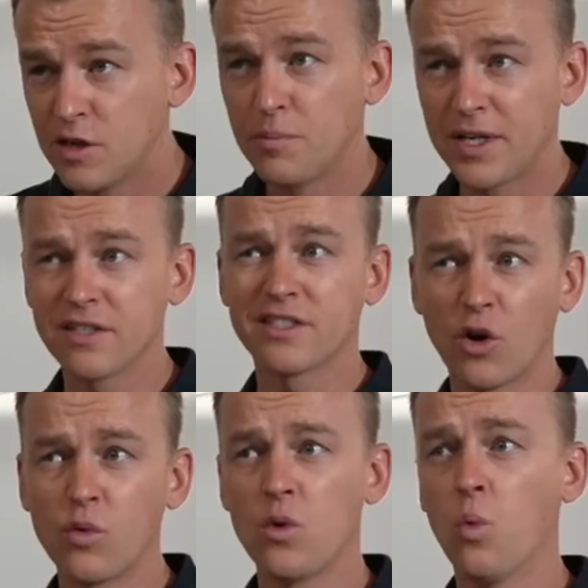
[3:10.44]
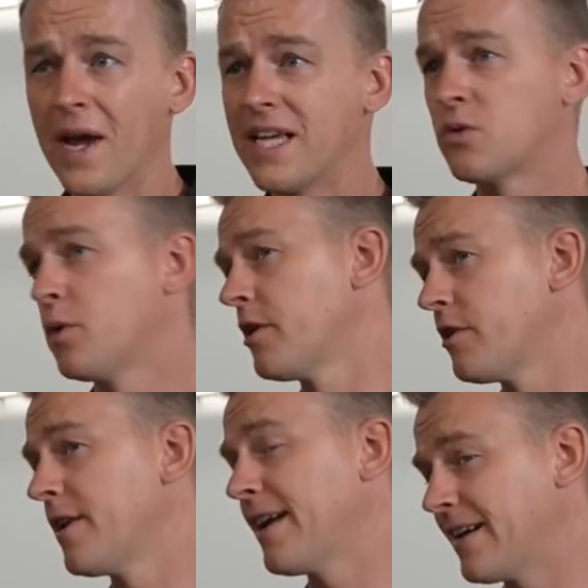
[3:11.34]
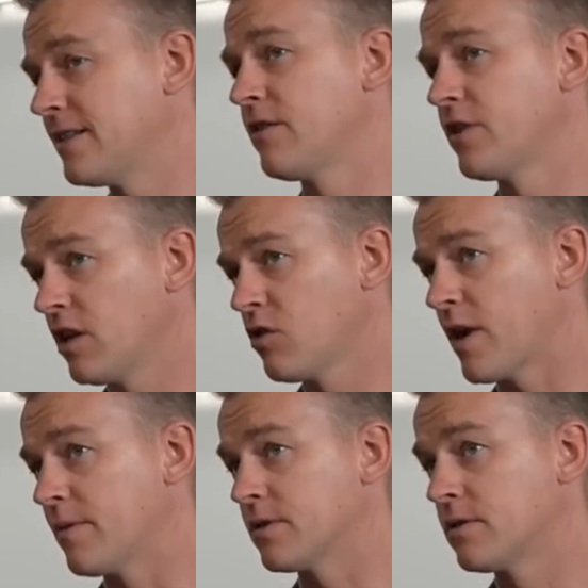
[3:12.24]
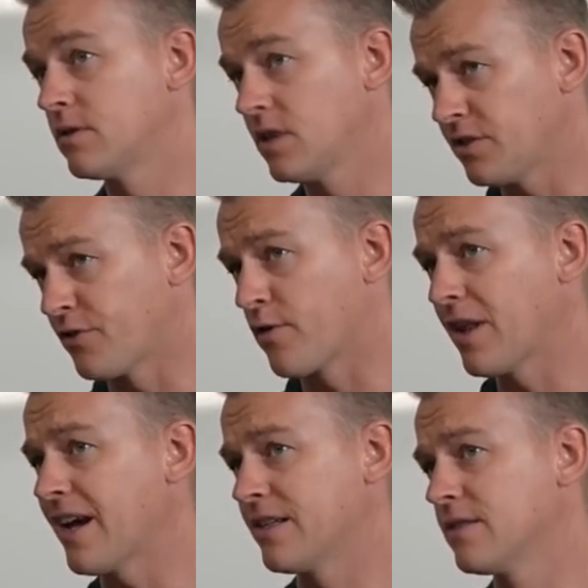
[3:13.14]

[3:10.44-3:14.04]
Because it only weighs 197 kilograms. It's very light.